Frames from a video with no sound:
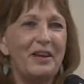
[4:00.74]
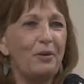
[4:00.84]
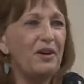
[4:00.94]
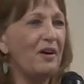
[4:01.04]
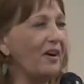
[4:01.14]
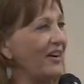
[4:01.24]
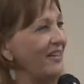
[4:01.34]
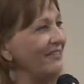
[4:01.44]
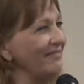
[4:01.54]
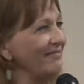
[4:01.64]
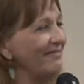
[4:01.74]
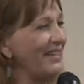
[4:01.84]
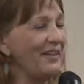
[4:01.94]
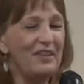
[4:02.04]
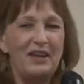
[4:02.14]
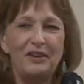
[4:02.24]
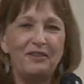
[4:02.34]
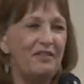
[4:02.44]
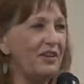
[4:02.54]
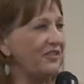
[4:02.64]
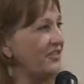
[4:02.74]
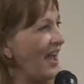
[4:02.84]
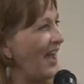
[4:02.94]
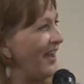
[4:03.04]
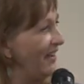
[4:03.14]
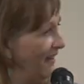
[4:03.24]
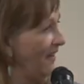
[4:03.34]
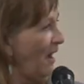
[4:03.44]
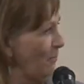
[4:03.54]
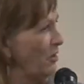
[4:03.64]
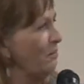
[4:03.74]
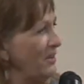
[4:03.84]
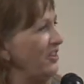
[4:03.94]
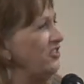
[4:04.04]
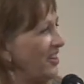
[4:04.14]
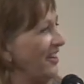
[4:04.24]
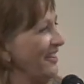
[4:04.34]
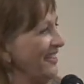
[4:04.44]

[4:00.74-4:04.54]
here we are at the end of his stay. I'm going to miss you.